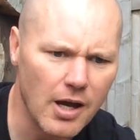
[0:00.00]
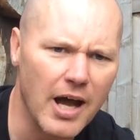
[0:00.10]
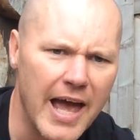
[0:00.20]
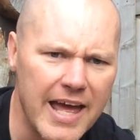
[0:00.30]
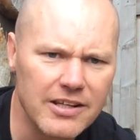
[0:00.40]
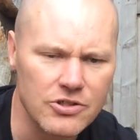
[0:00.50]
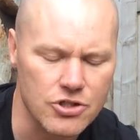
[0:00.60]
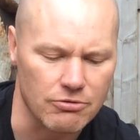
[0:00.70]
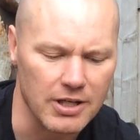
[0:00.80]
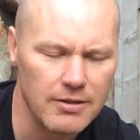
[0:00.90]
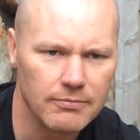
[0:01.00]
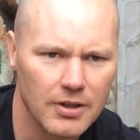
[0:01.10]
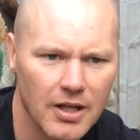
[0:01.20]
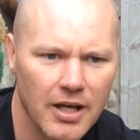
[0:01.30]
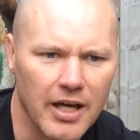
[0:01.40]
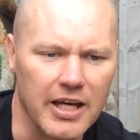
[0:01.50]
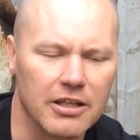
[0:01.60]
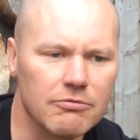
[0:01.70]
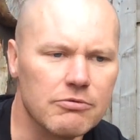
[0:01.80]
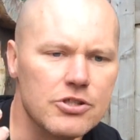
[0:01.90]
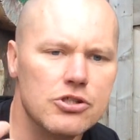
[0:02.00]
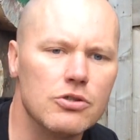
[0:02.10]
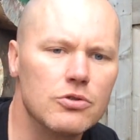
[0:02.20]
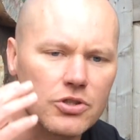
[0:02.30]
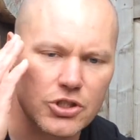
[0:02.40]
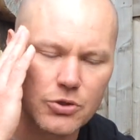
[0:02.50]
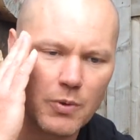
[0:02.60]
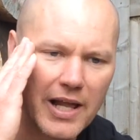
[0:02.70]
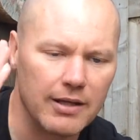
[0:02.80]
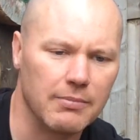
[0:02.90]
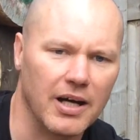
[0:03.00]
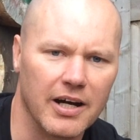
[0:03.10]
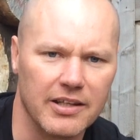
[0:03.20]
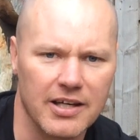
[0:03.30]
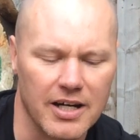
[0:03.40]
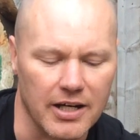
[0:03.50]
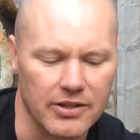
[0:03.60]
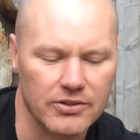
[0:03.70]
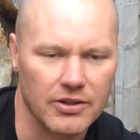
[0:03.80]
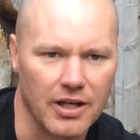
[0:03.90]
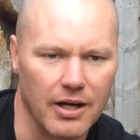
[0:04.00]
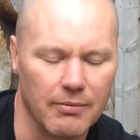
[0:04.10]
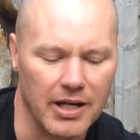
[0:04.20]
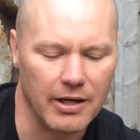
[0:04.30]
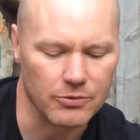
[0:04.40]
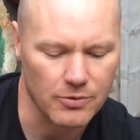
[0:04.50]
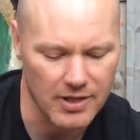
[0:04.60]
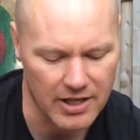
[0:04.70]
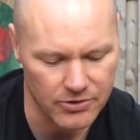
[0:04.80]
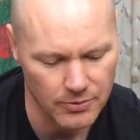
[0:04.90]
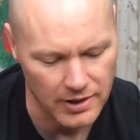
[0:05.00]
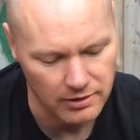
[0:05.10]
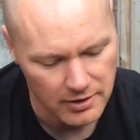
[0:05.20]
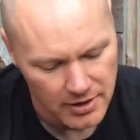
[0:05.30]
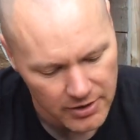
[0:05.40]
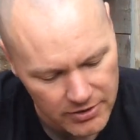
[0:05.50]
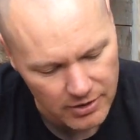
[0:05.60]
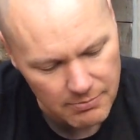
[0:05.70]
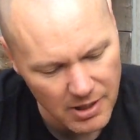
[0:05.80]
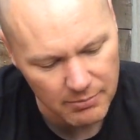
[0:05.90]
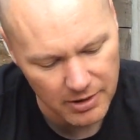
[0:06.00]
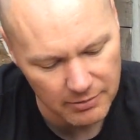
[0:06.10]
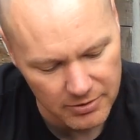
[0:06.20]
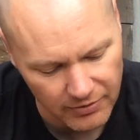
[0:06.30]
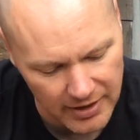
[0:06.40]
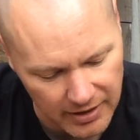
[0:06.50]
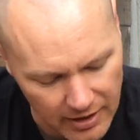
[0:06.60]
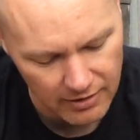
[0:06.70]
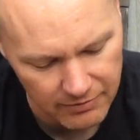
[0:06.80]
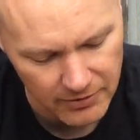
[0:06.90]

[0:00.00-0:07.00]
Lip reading: head injury. It can reduce the swelling behind the eyes, and it helps with that as well. So you might be able to find it in a